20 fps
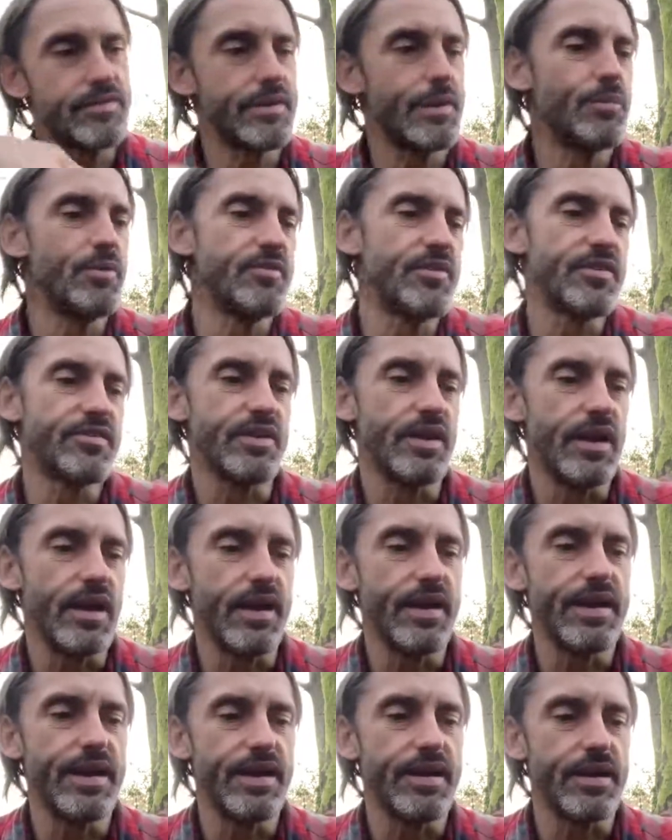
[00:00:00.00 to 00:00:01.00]
some of us are
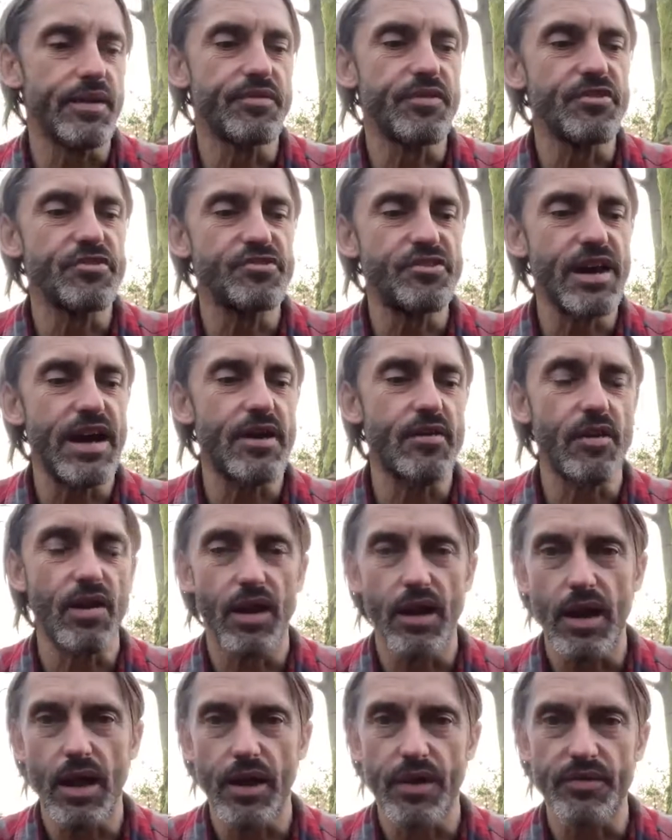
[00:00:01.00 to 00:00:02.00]
lucky enough to share
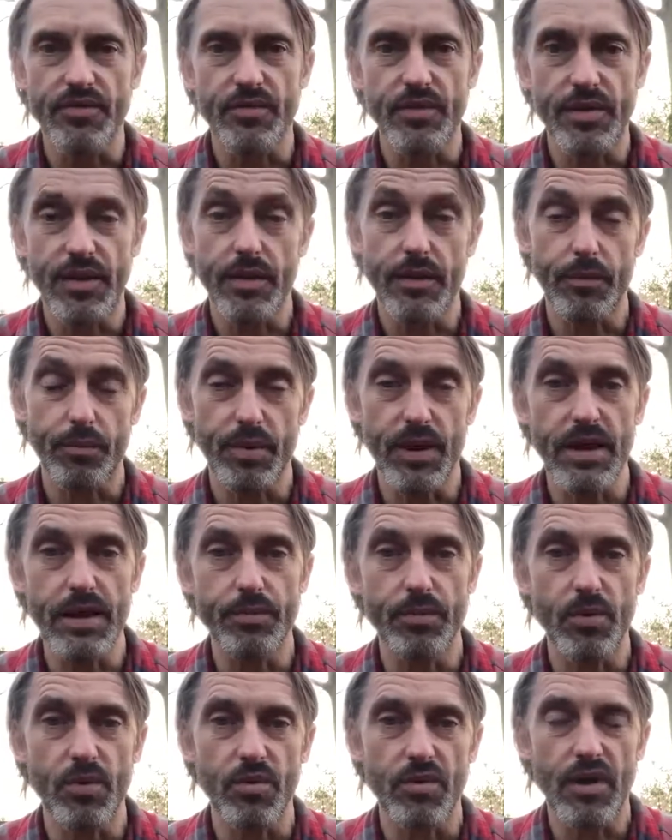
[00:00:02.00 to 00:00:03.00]
our lives with other
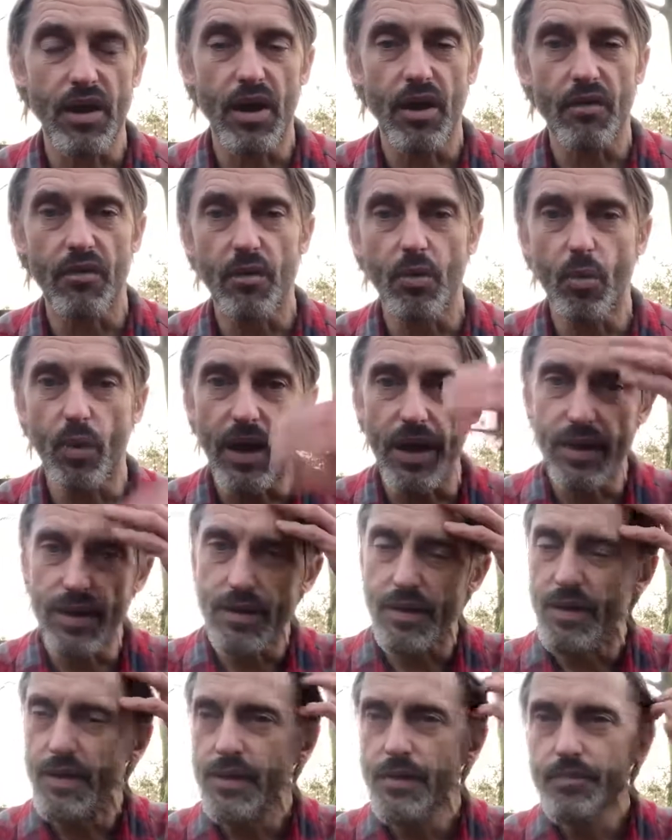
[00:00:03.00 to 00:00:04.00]
people that are
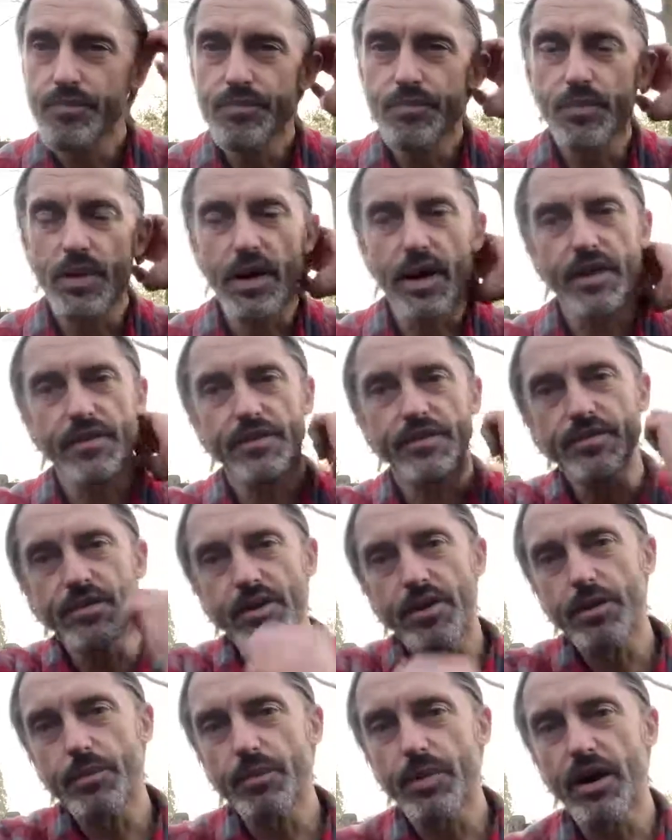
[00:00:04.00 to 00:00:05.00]
awake but others
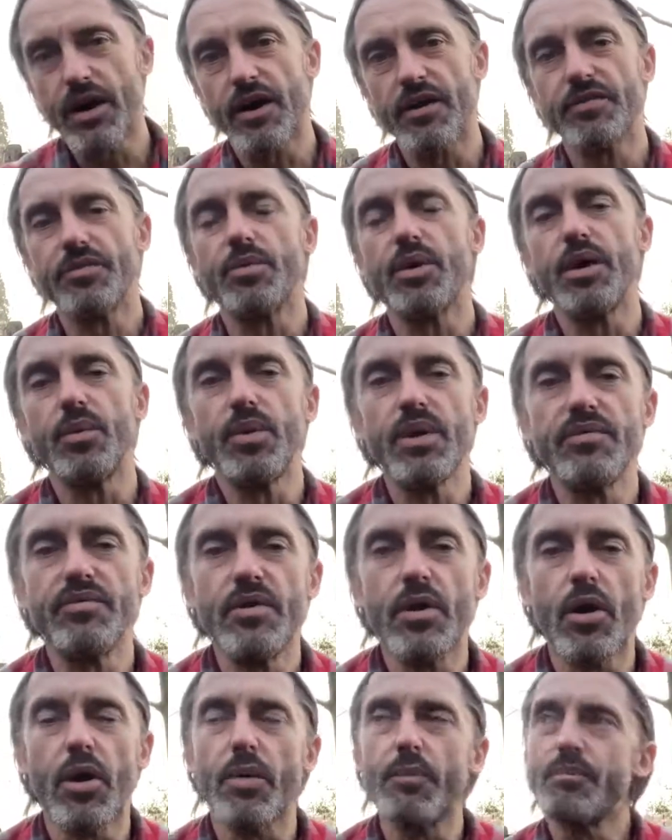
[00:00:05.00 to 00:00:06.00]
on the pathway we've
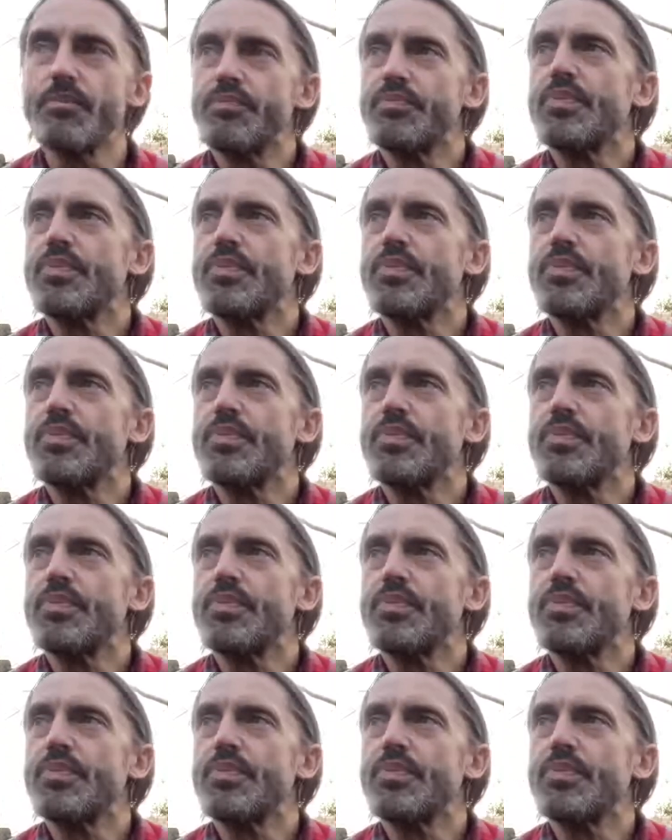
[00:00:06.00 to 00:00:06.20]
not